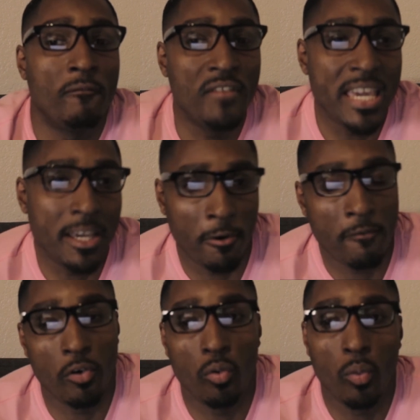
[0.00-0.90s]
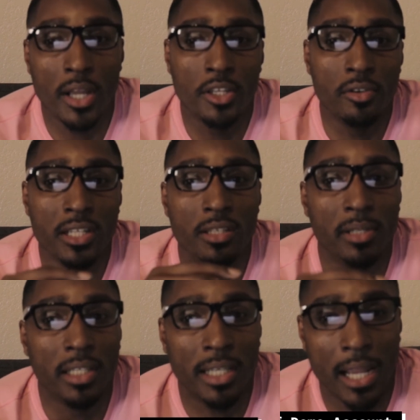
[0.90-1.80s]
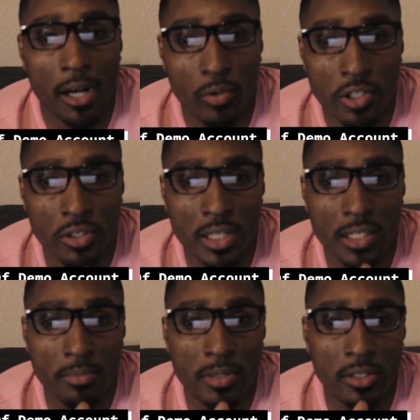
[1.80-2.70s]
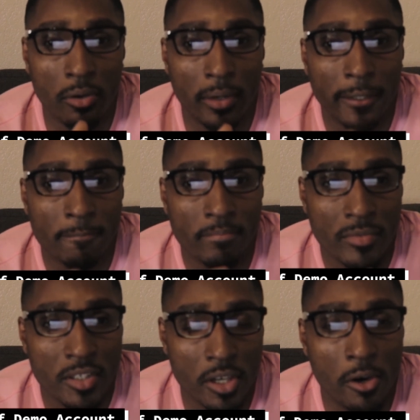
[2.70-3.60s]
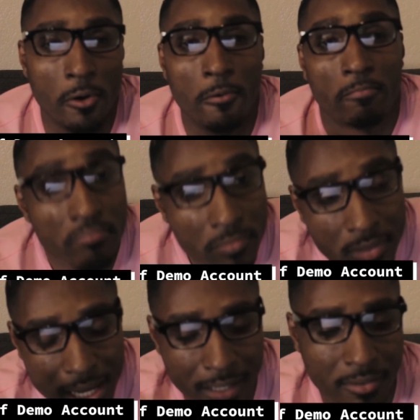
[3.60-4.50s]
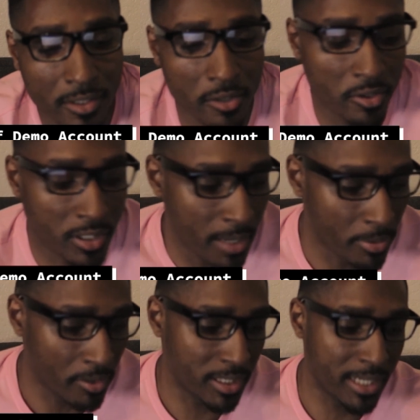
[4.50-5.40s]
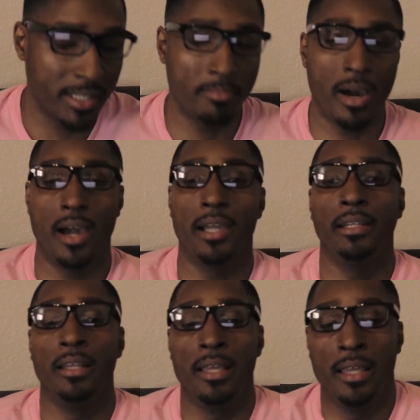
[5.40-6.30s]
feel for what you need to be looking at and what you need to be doing. So yeah, so keep those things in mind